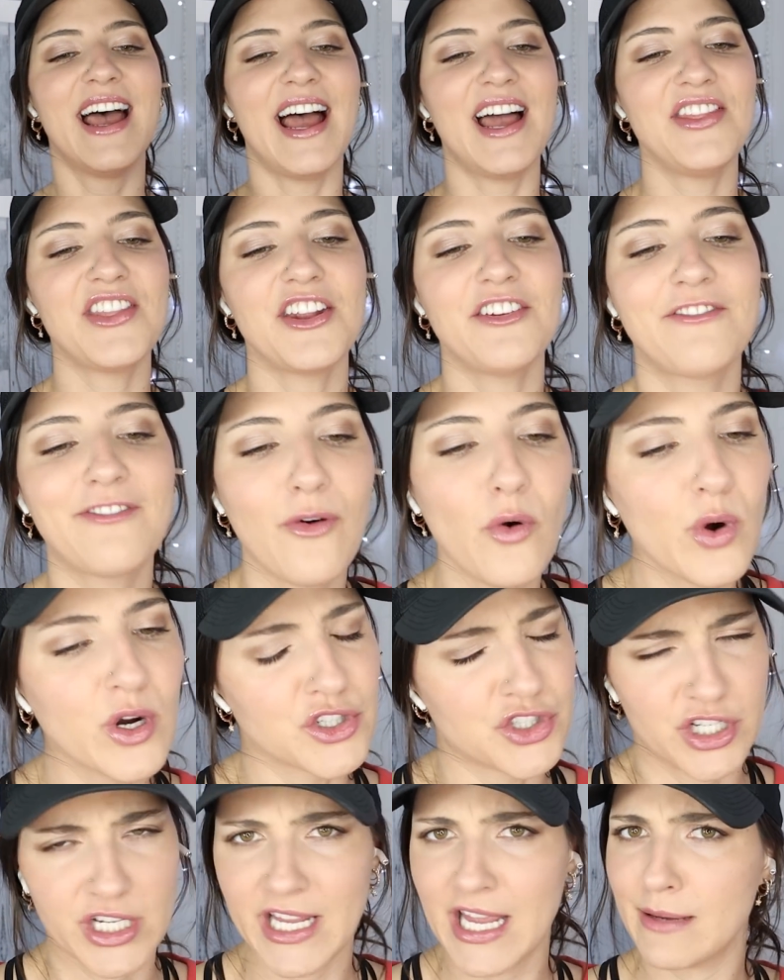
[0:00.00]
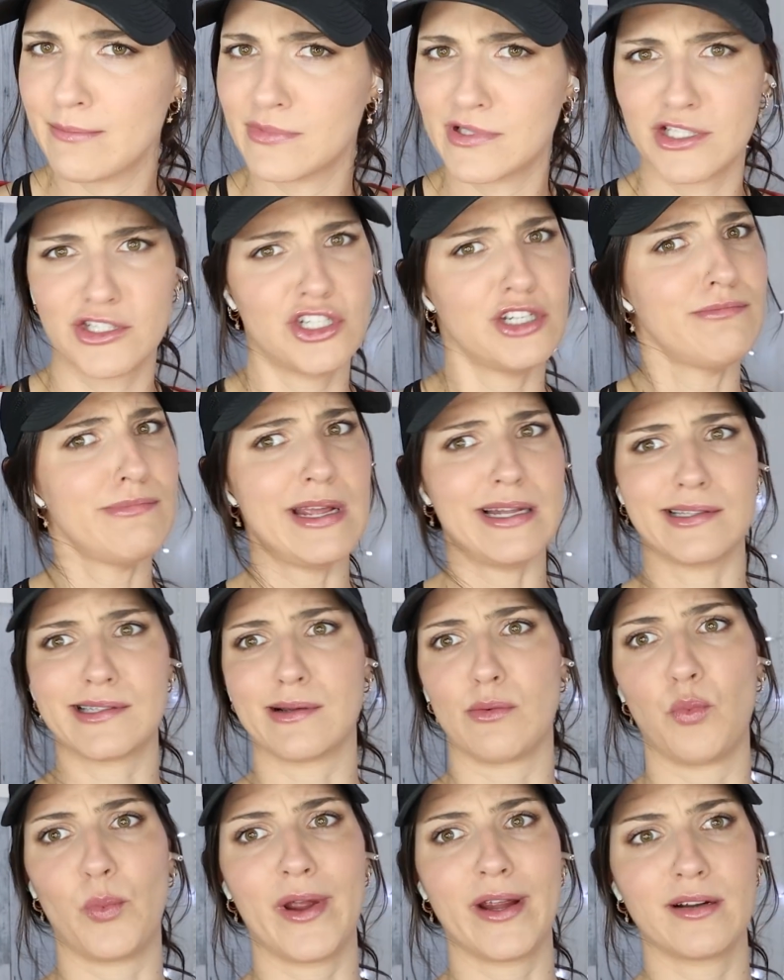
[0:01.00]
And then four, she came, she made
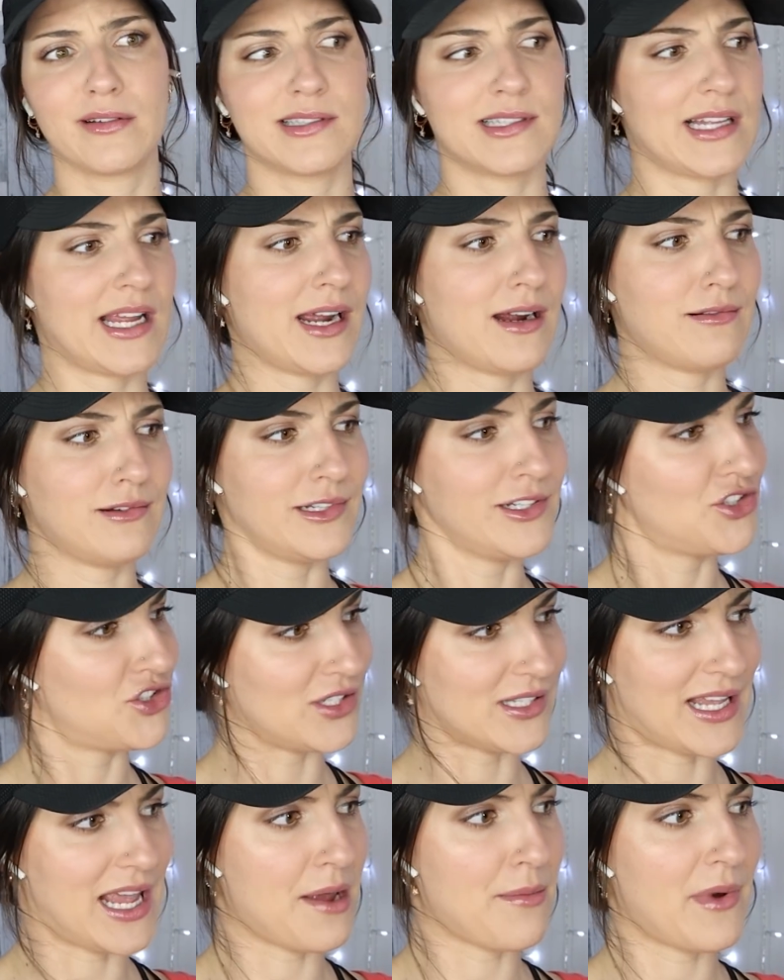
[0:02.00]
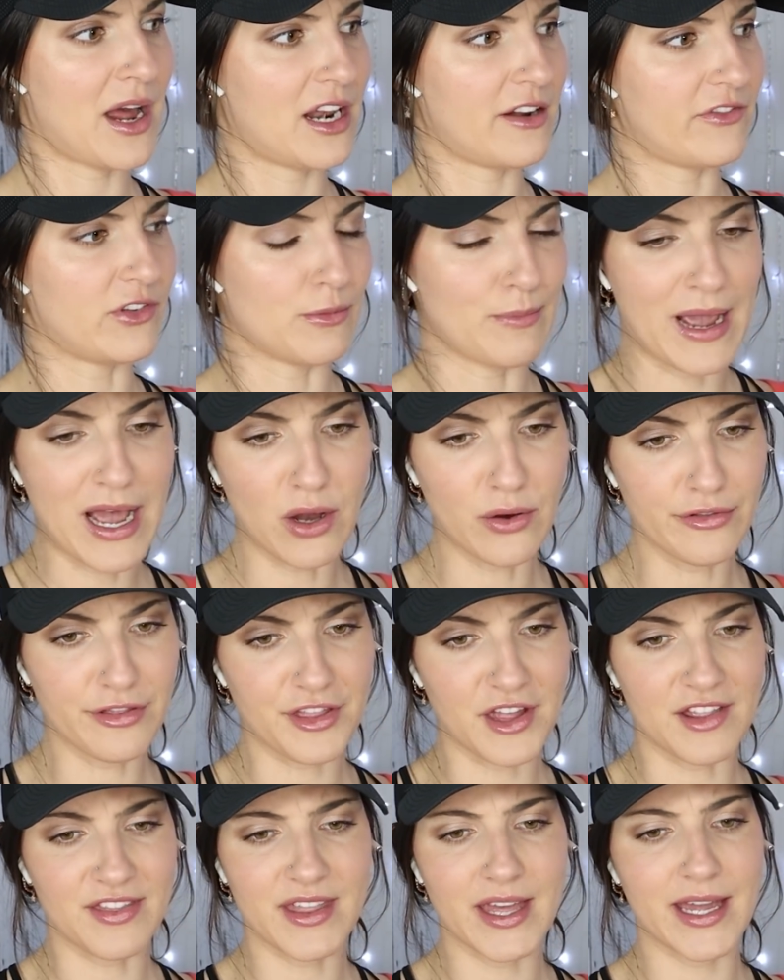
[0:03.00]
some weird sound. It just came out of her
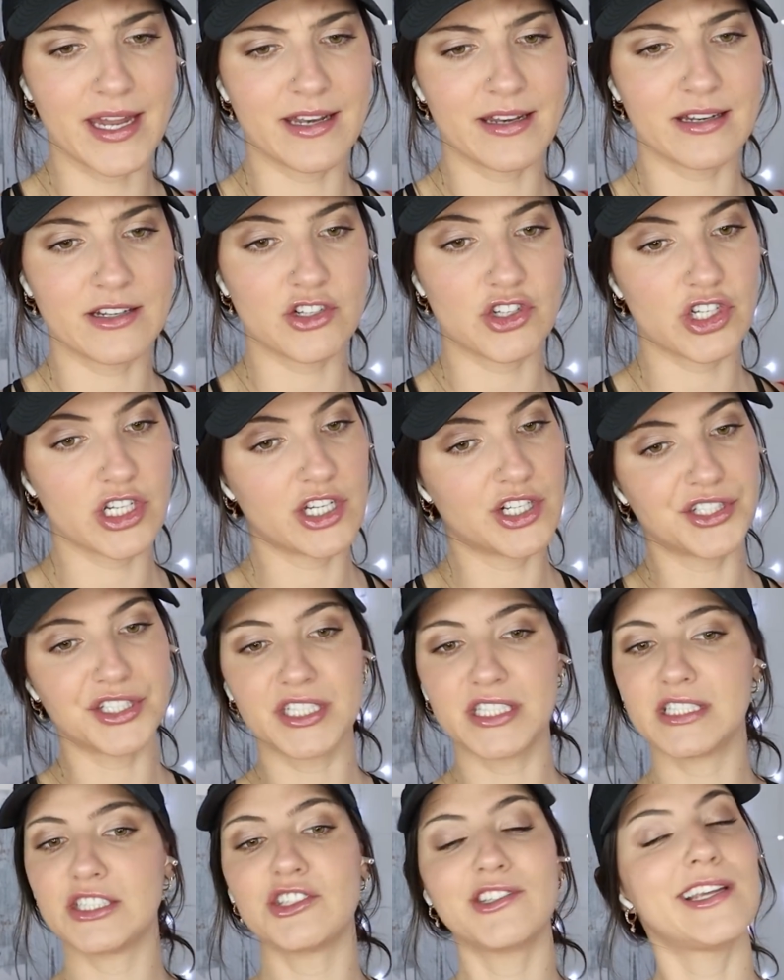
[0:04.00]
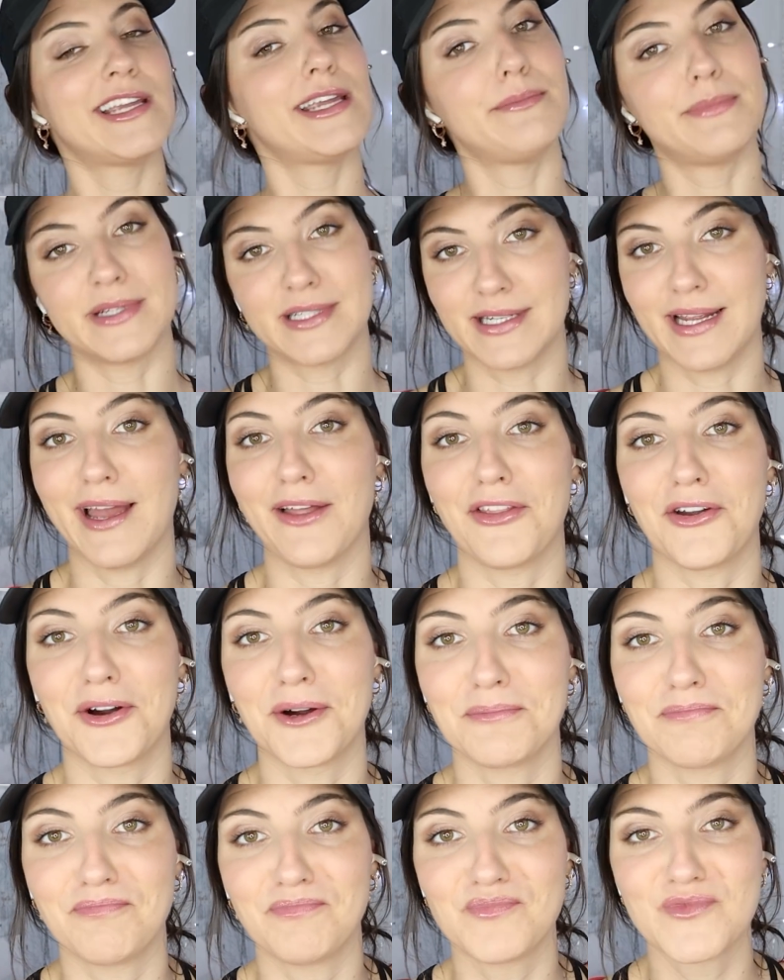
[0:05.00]
mouth and then she couldn't keep it
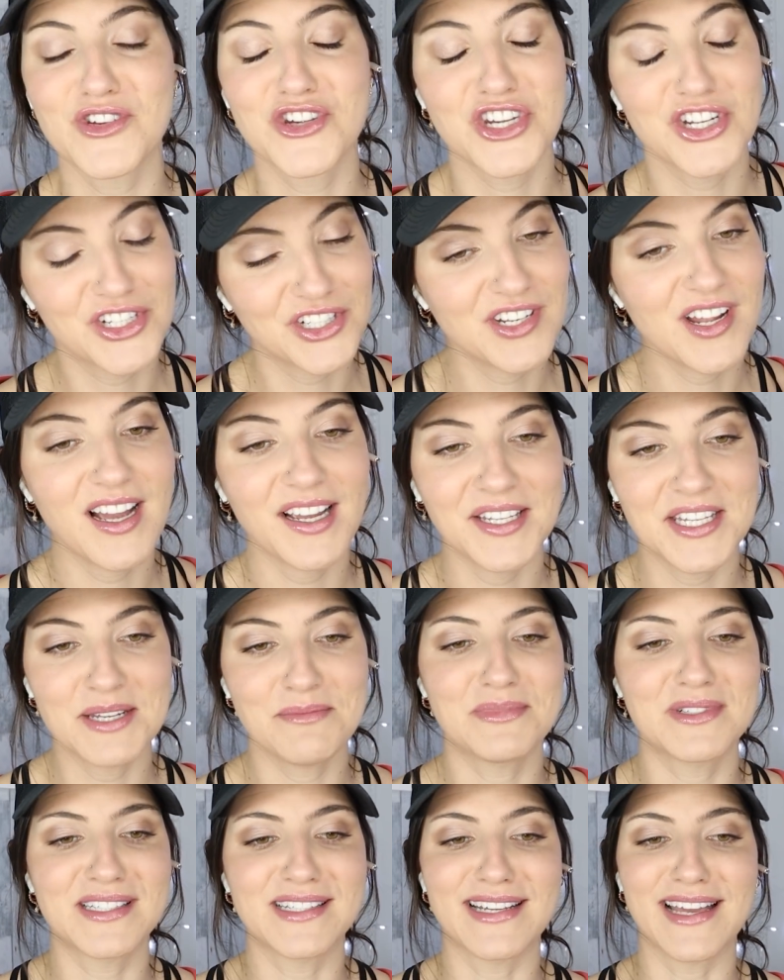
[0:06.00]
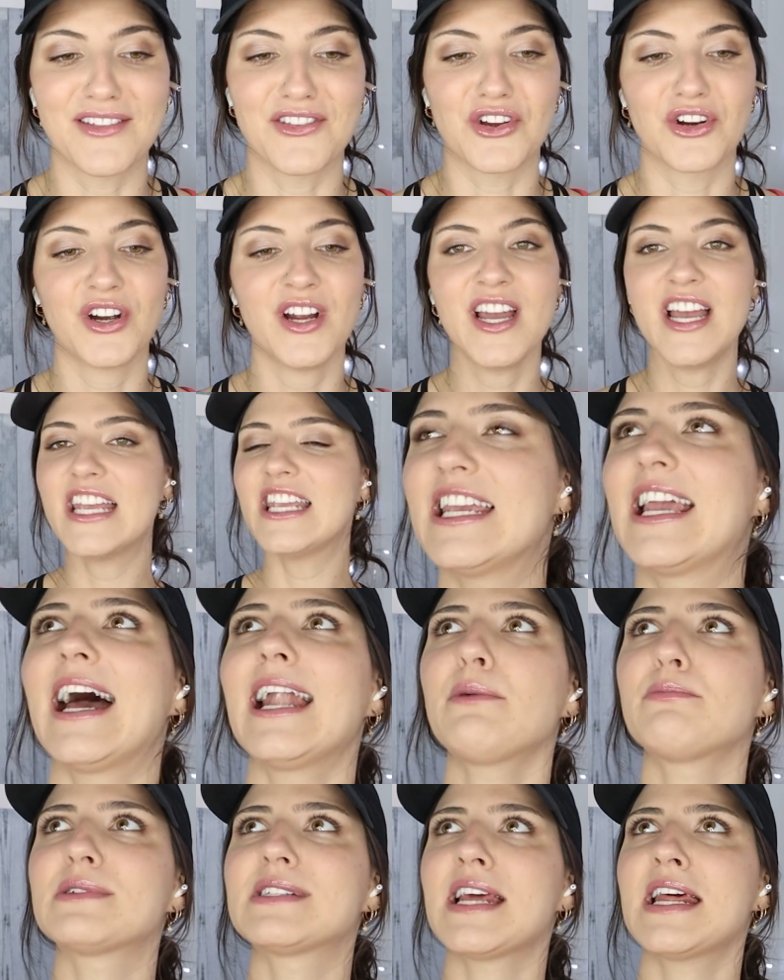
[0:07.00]
together she could not keep it together. You
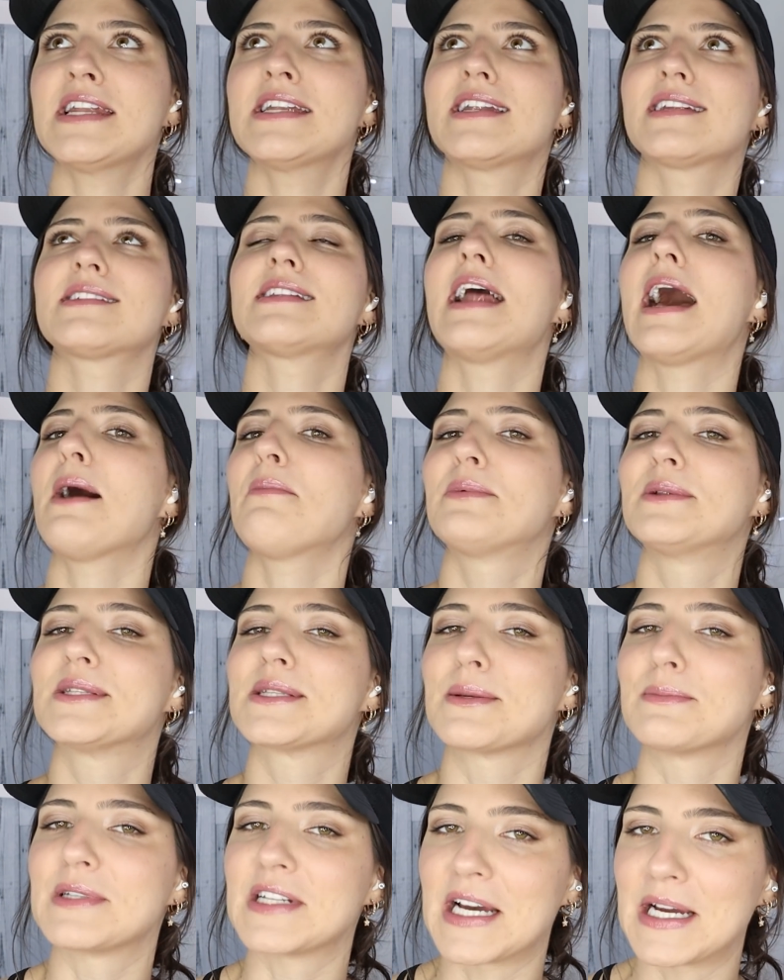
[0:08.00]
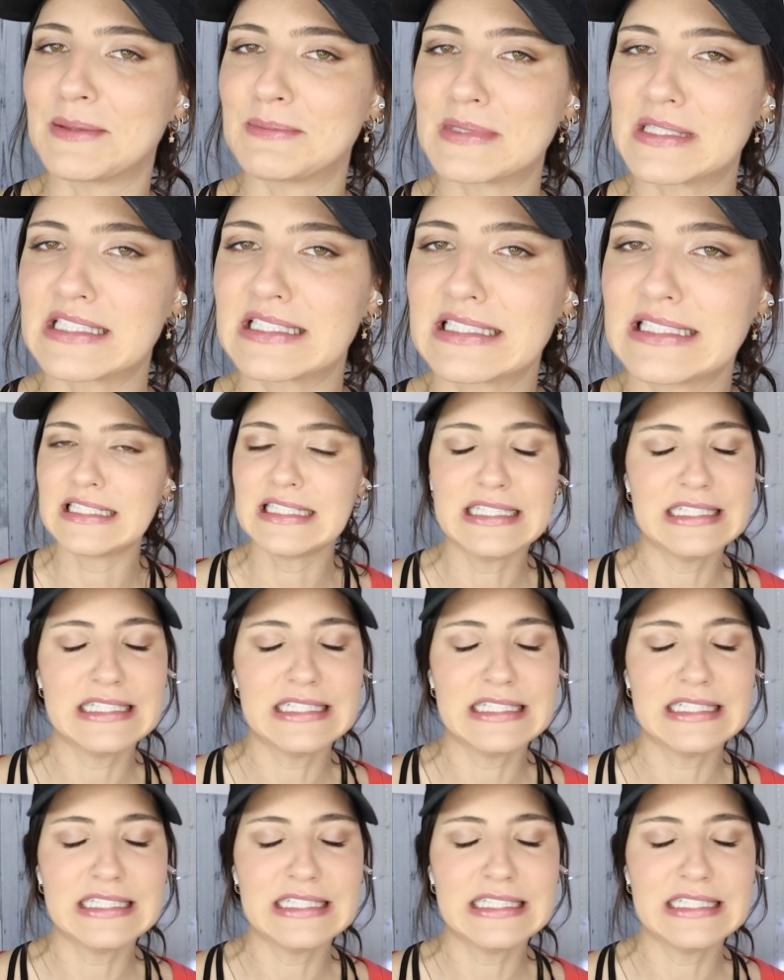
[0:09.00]
gotta pretend it doesn't happen sometimes.